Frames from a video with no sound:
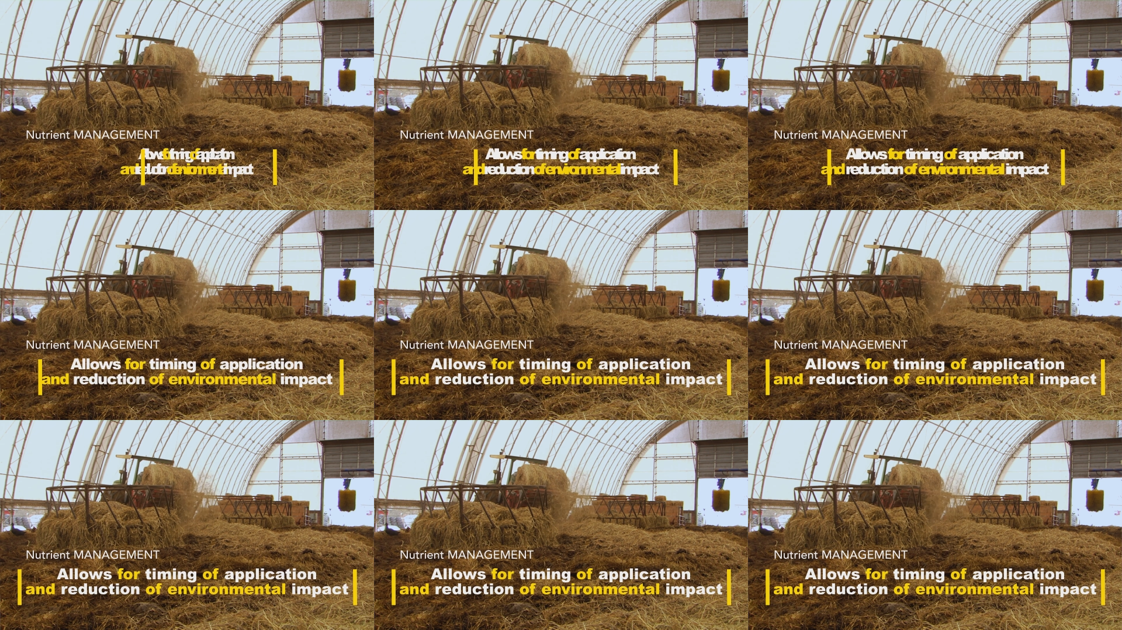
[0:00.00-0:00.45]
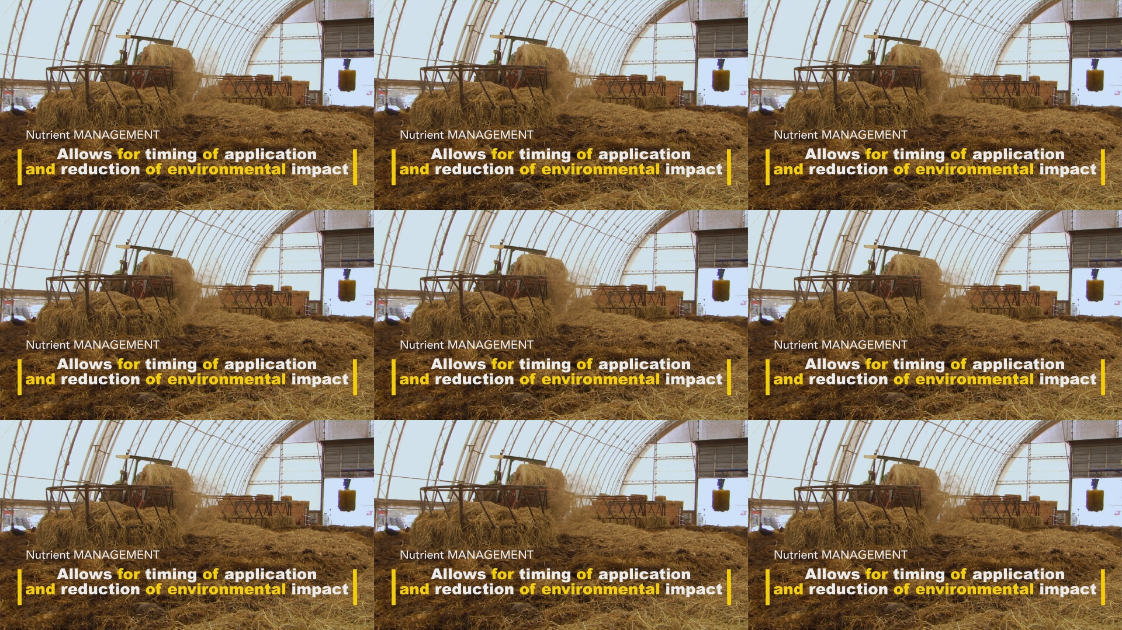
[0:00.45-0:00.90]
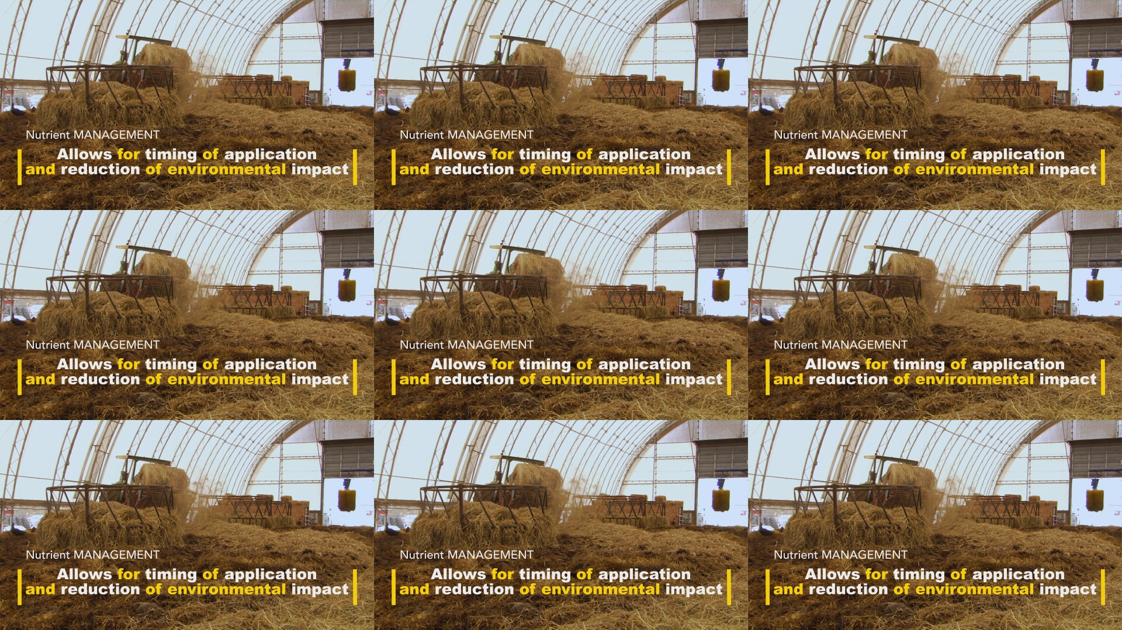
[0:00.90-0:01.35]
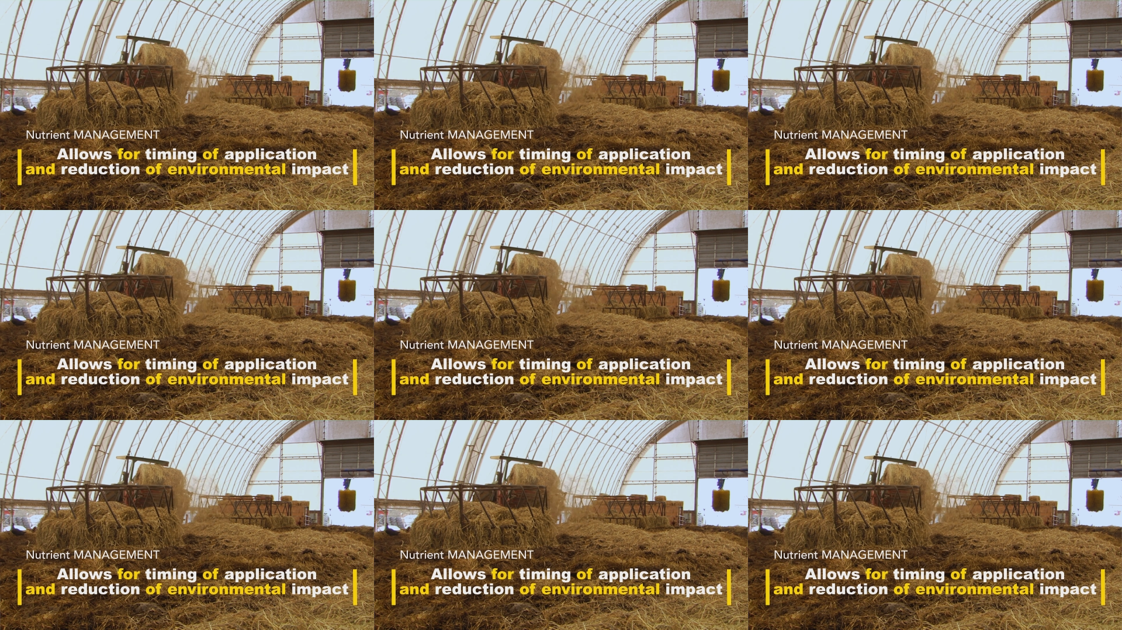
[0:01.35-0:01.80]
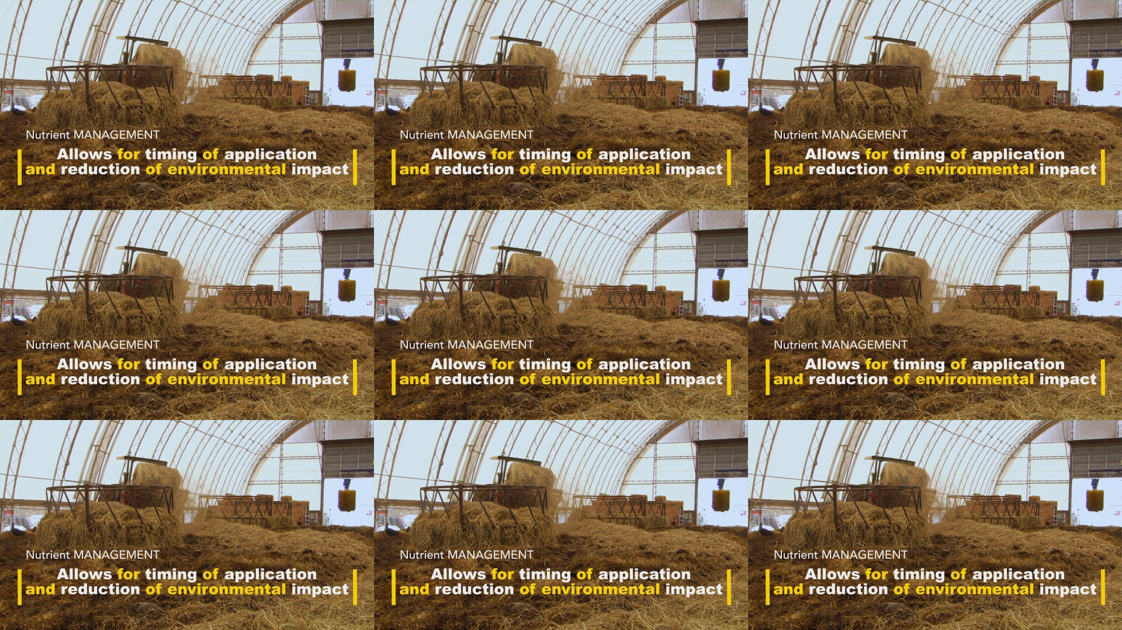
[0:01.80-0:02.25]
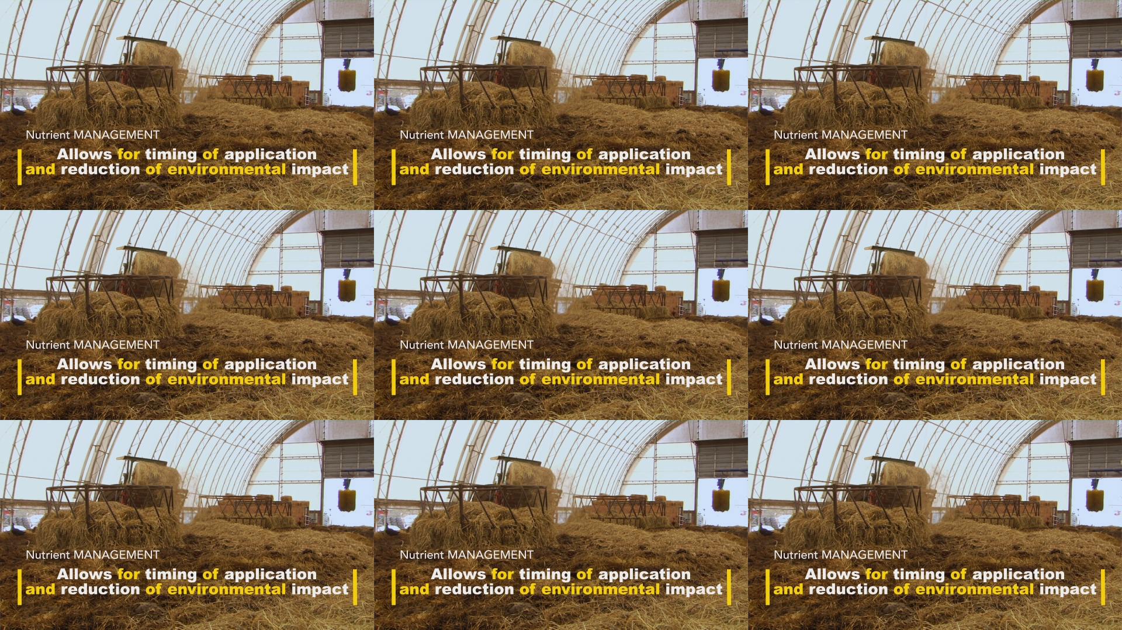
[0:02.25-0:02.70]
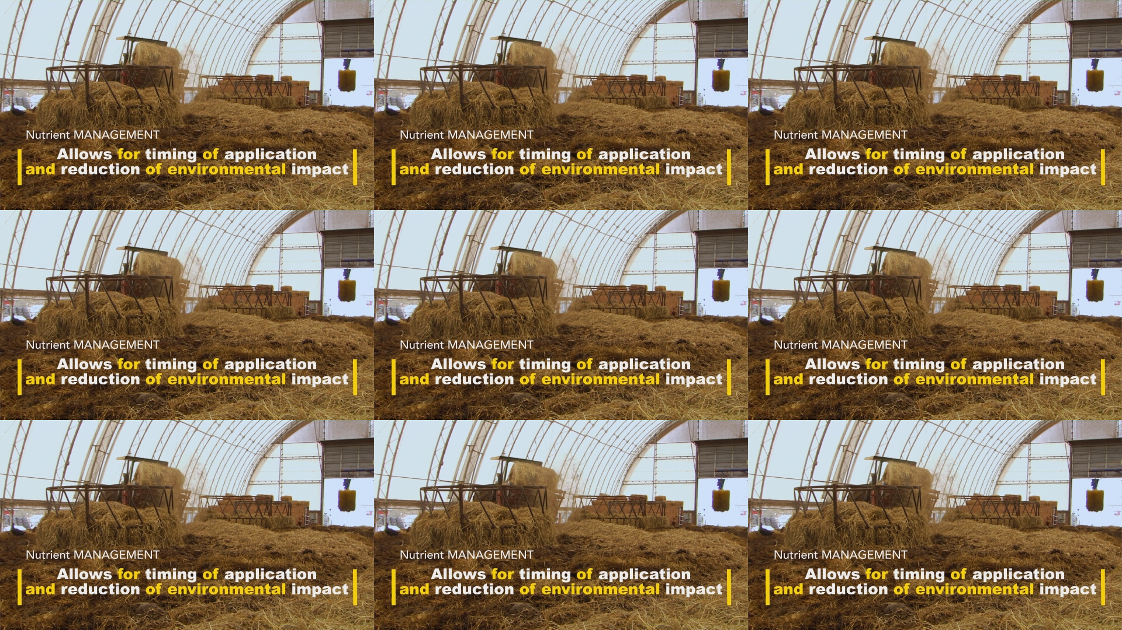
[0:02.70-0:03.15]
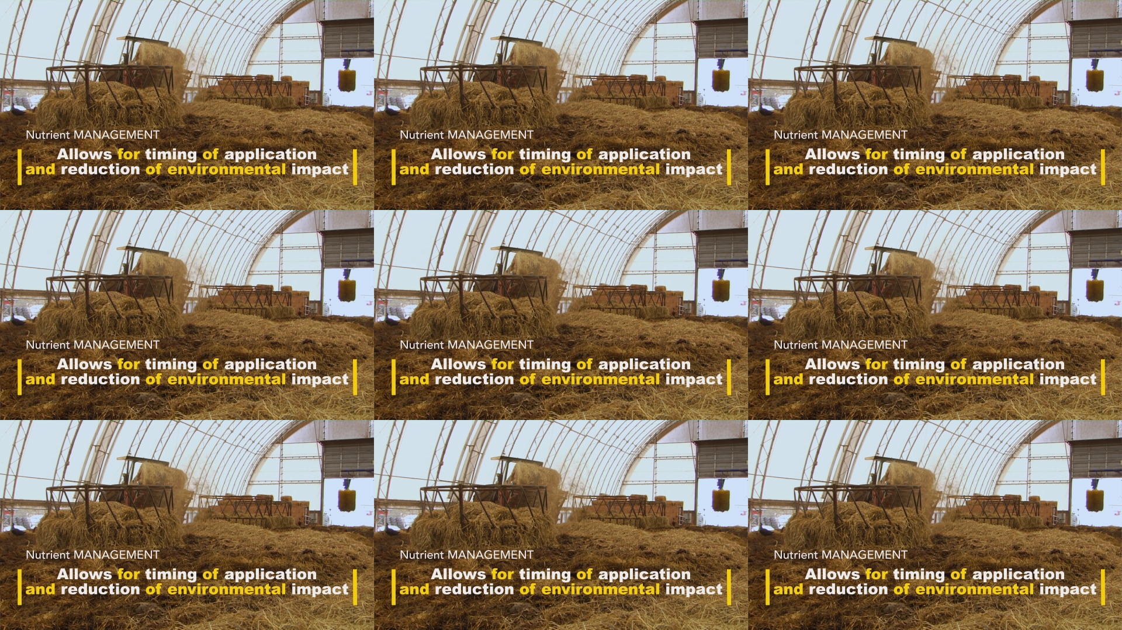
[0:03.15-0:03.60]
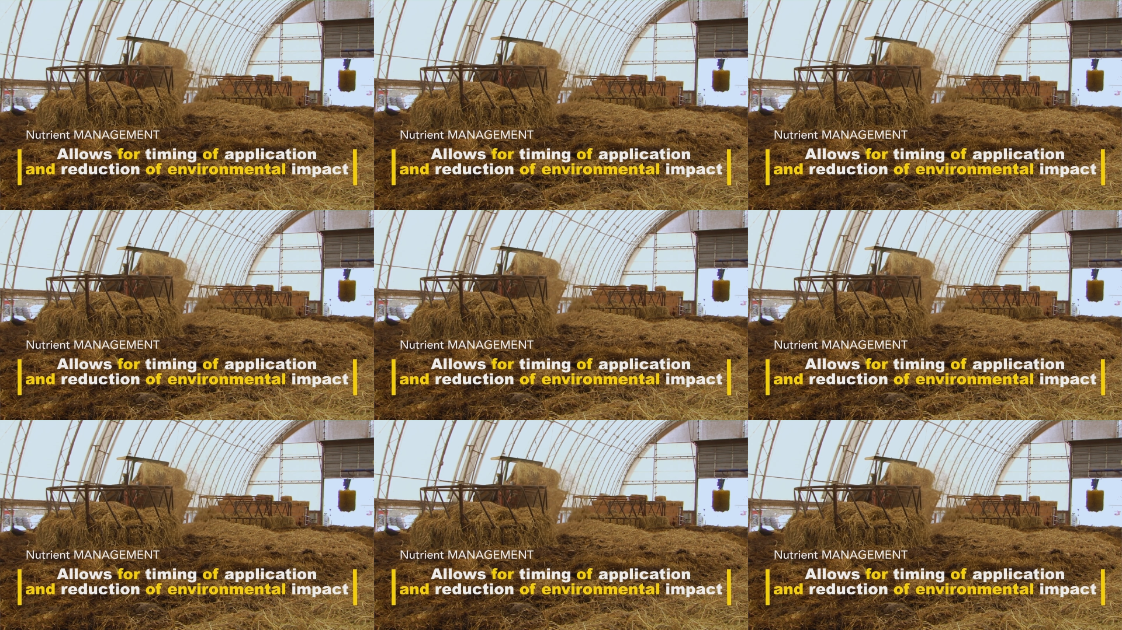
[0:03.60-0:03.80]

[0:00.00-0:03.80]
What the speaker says: No face is visible, so there are no lips to read.